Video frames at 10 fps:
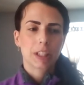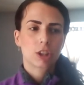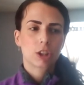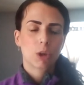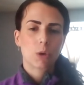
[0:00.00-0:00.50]

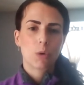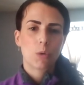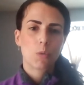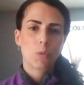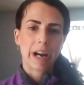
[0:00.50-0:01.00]

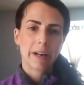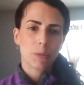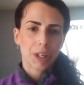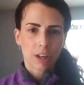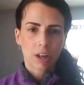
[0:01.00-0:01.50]
So when
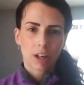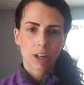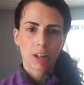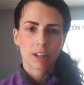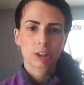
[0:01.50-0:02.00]
we
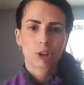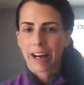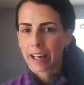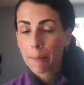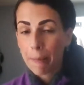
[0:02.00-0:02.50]
are
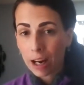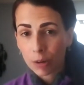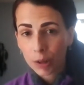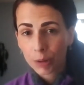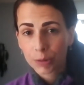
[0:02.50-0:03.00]
tracking
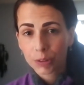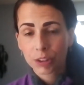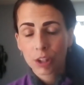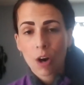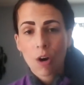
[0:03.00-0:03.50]

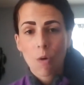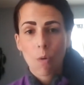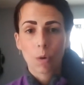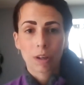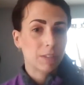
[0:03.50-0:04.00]
macros
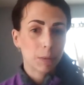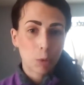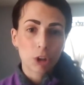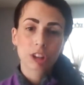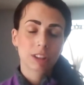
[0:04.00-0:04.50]
or even
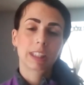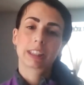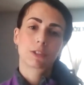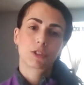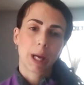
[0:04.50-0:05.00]
portion
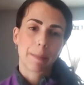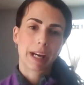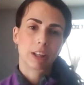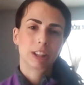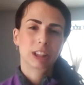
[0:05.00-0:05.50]
sizes for that
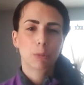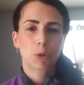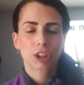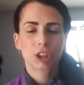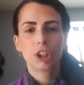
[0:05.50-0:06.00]
matter, it's
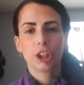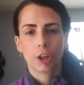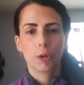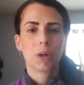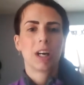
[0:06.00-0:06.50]
important to
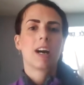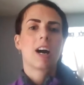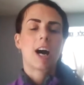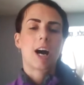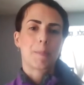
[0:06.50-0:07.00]
know
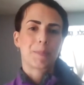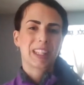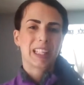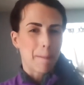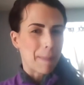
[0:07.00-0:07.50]

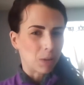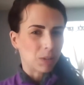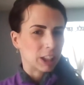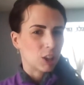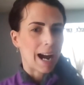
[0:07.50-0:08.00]
the
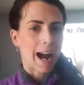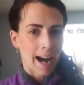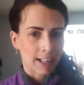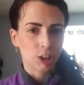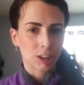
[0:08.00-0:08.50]
amount that you're
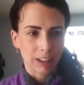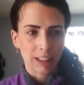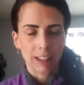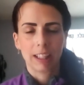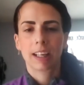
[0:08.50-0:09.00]
actually
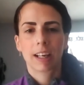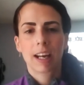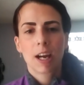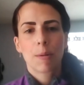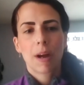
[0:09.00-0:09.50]
eating
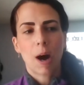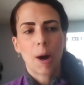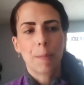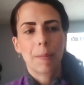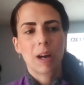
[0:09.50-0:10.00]

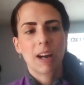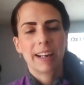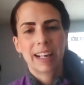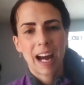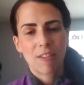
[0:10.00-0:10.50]

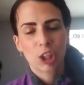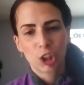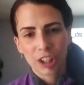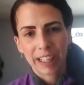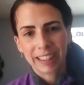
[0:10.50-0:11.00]
and have a
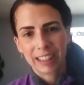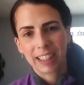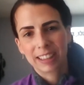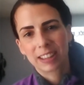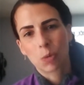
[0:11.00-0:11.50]
good
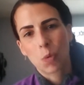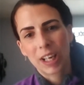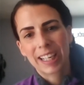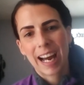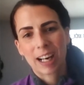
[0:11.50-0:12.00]
idea as to
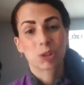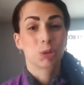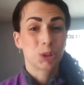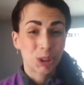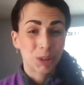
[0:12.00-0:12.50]
what an
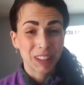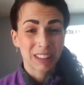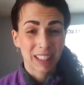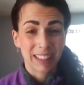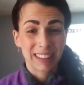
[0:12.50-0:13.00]
actual serving
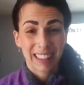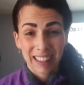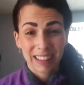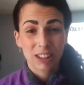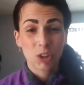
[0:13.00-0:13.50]
size
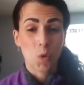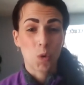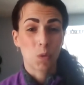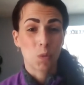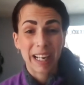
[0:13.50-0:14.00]
is
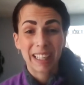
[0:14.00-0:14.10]
or